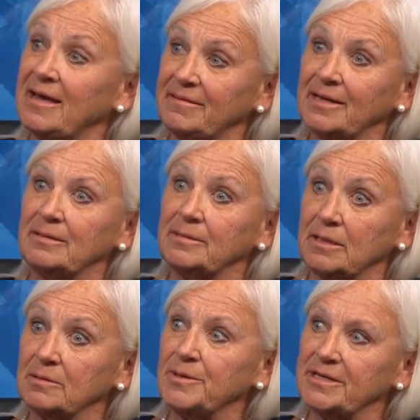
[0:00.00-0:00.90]
And that
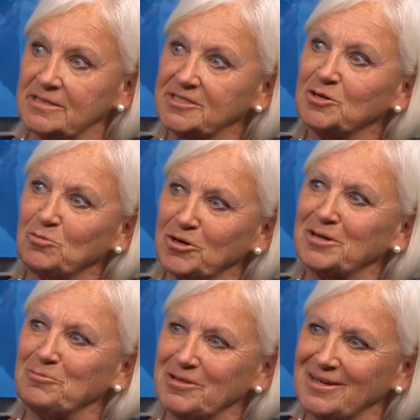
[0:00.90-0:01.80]
young man is still
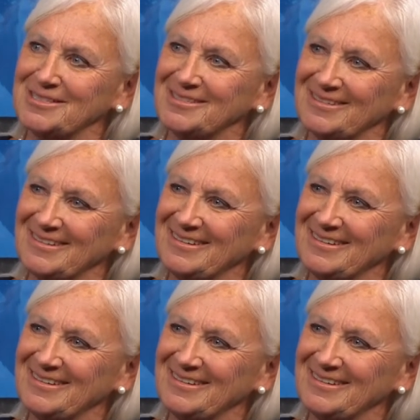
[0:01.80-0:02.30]
working with us.